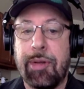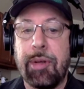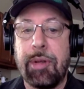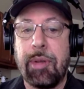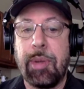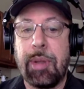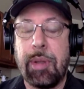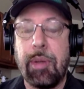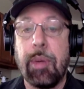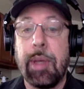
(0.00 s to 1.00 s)
so you
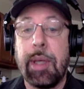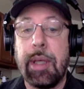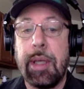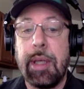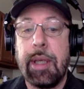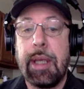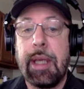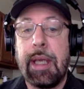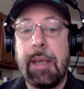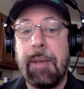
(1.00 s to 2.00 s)
would do it.
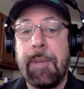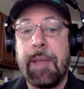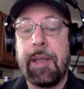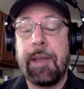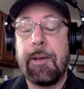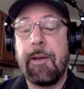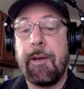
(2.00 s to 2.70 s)
But